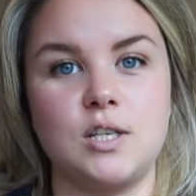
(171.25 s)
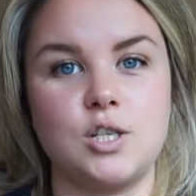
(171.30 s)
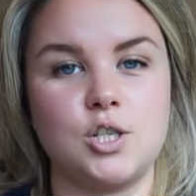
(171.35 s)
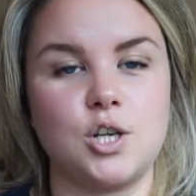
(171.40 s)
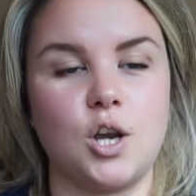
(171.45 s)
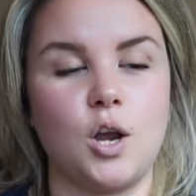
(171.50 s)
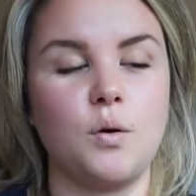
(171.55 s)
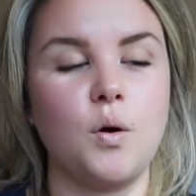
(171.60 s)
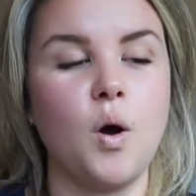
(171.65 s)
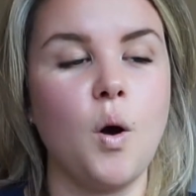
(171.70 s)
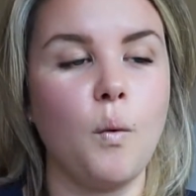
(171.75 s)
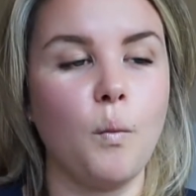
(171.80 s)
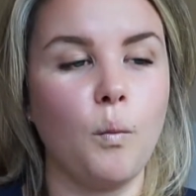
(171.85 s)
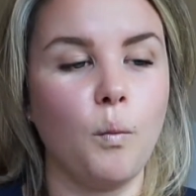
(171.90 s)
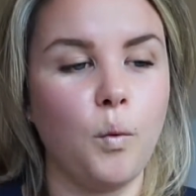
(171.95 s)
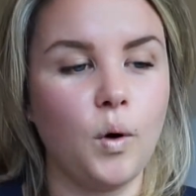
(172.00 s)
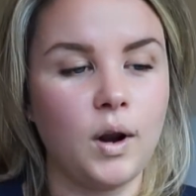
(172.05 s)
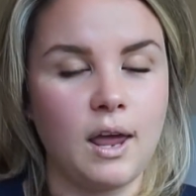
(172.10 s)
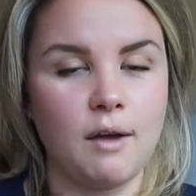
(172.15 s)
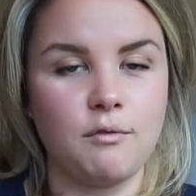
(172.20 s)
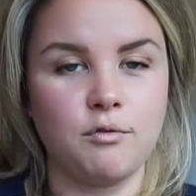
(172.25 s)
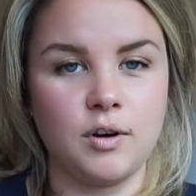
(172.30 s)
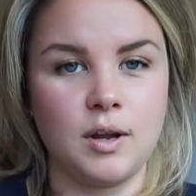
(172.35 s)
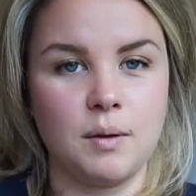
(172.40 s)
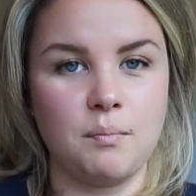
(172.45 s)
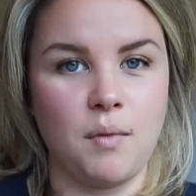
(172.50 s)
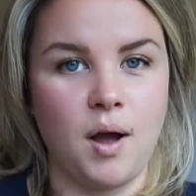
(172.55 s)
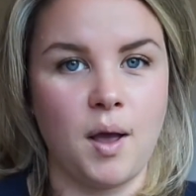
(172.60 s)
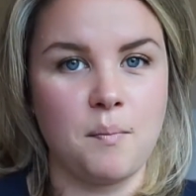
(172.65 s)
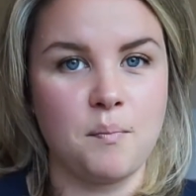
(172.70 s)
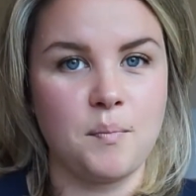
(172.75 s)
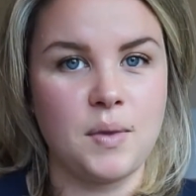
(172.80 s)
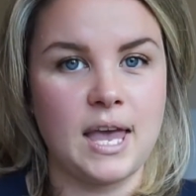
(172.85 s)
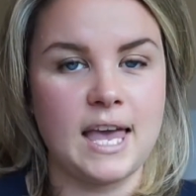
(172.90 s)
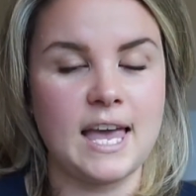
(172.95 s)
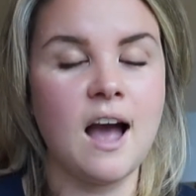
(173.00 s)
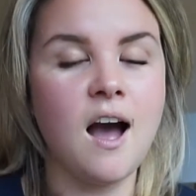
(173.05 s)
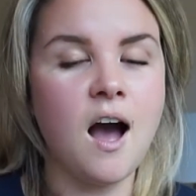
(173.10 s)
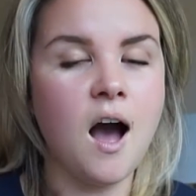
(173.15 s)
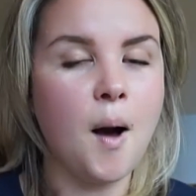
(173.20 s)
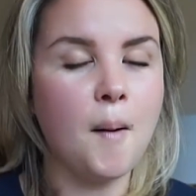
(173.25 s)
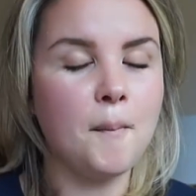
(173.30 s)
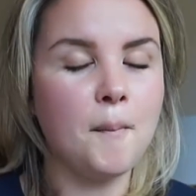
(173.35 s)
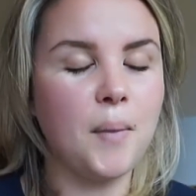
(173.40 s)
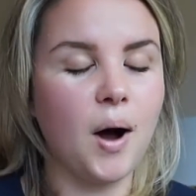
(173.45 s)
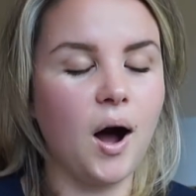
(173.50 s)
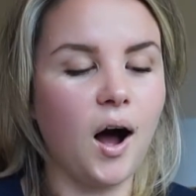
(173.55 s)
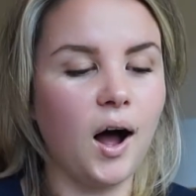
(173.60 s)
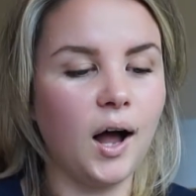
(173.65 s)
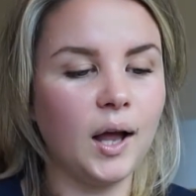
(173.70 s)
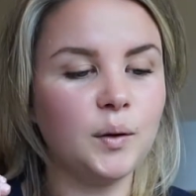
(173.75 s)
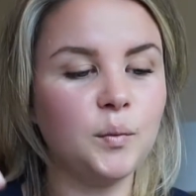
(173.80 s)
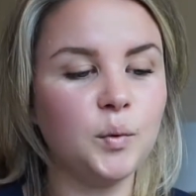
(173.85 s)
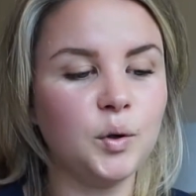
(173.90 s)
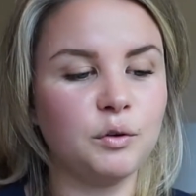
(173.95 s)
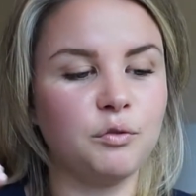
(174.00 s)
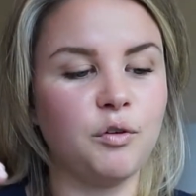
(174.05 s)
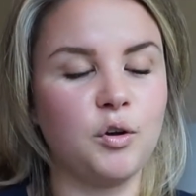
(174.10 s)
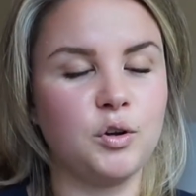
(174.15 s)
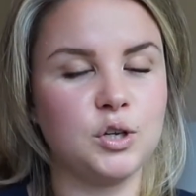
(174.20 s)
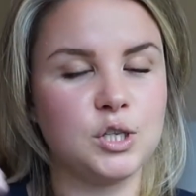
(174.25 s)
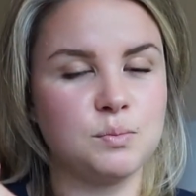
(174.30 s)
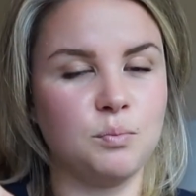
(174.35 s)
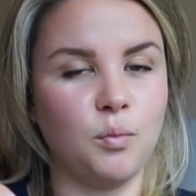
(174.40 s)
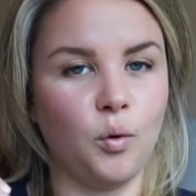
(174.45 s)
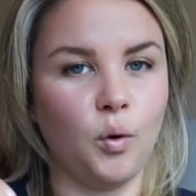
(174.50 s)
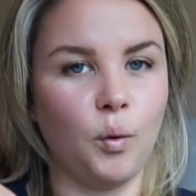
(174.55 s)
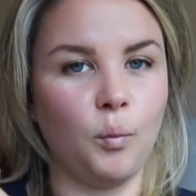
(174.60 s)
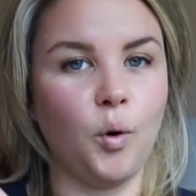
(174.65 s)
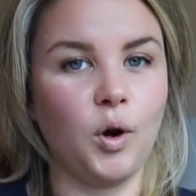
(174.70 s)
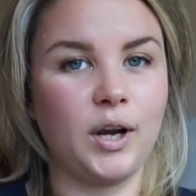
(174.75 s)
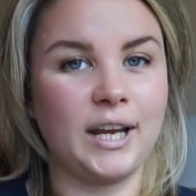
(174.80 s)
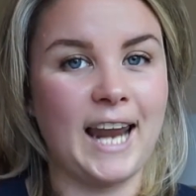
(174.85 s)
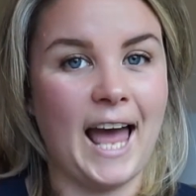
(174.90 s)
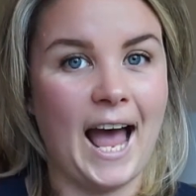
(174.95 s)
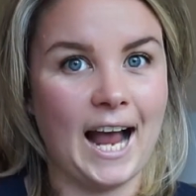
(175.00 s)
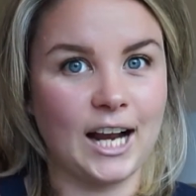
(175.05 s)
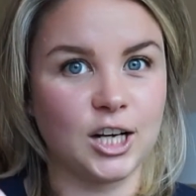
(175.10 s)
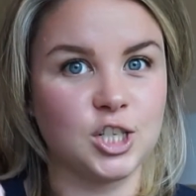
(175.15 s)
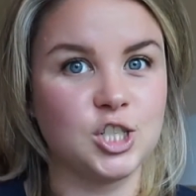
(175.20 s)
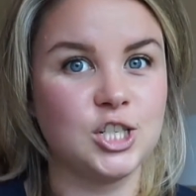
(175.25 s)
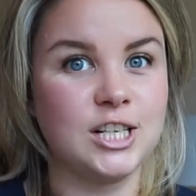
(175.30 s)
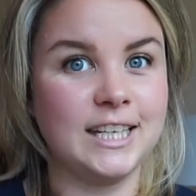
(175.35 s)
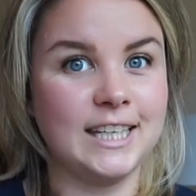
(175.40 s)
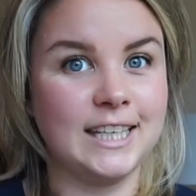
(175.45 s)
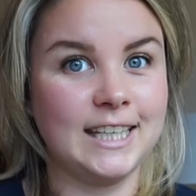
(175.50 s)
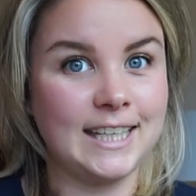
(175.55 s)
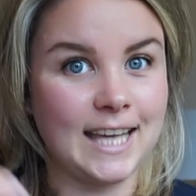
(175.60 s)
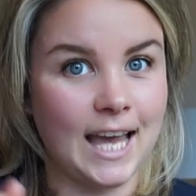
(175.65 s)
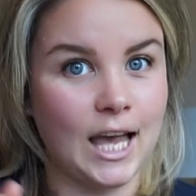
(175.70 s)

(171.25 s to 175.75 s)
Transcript: Whatever it might be. But I want to focus more on what can actually get you